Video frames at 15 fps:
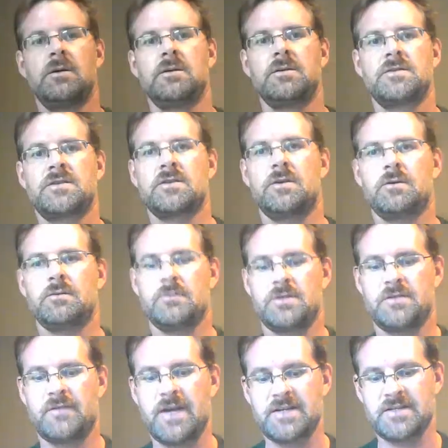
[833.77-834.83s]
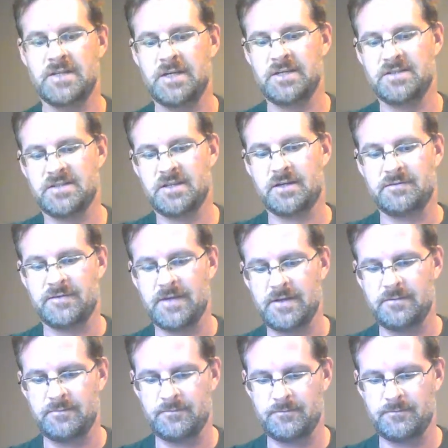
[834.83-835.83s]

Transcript: so it's fascinating stuff, eh?